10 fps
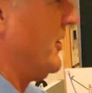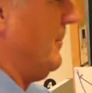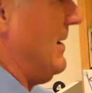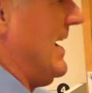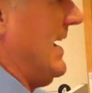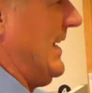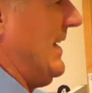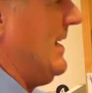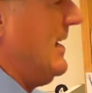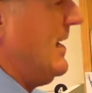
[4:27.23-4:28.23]
to the
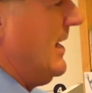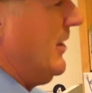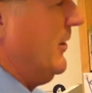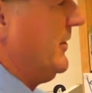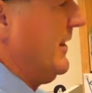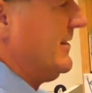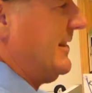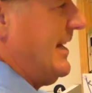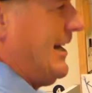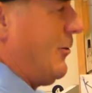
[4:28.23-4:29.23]
body, using
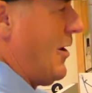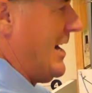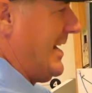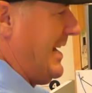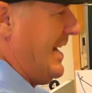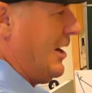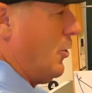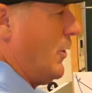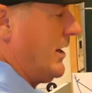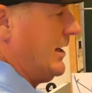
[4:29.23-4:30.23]
this line right
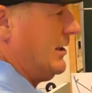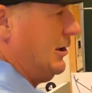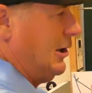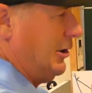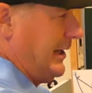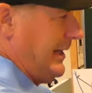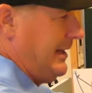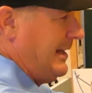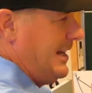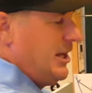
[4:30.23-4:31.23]
here, we could
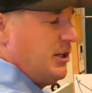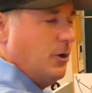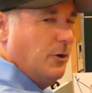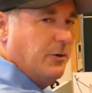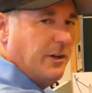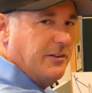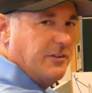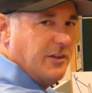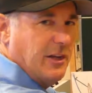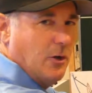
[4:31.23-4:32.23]
clearly use a
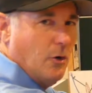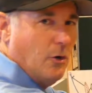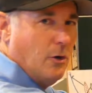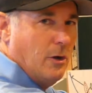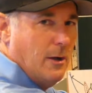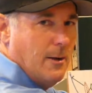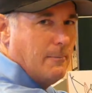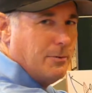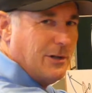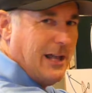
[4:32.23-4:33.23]
single
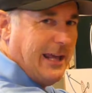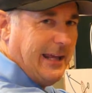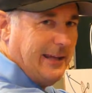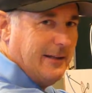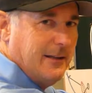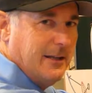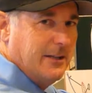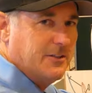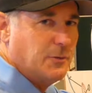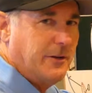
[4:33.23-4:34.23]
plane
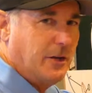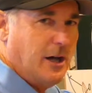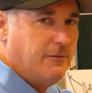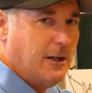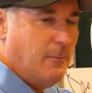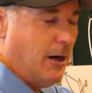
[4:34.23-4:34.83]
to swing the golf club